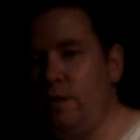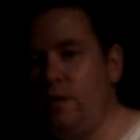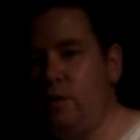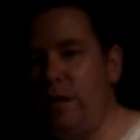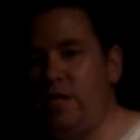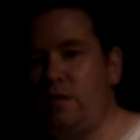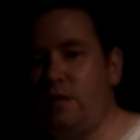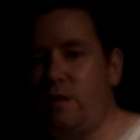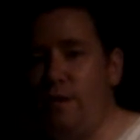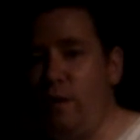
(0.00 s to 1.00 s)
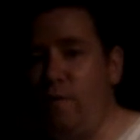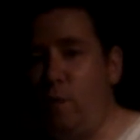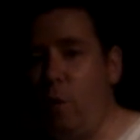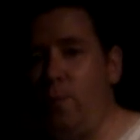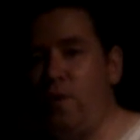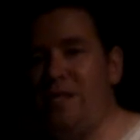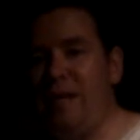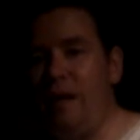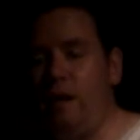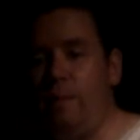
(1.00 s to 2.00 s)
So that's, you know,
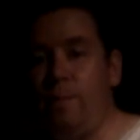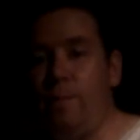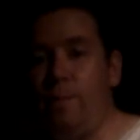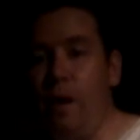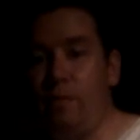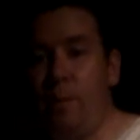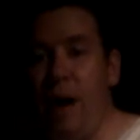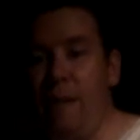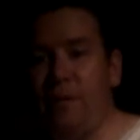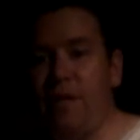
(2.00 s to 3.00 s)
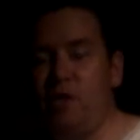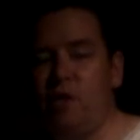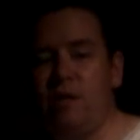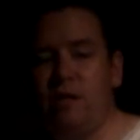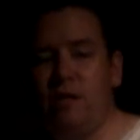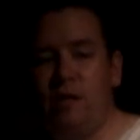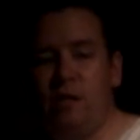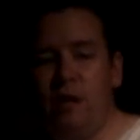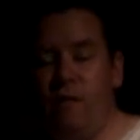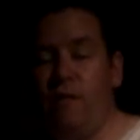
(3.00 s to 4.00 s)
4% of the population
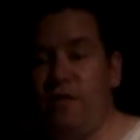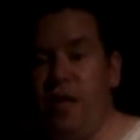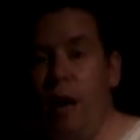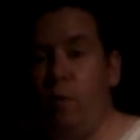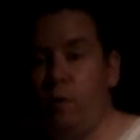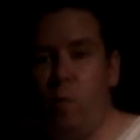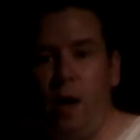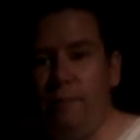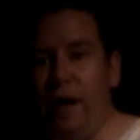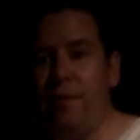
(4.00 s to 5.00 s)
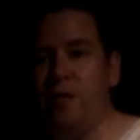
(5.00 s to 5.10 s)
of oh, this town was wiped out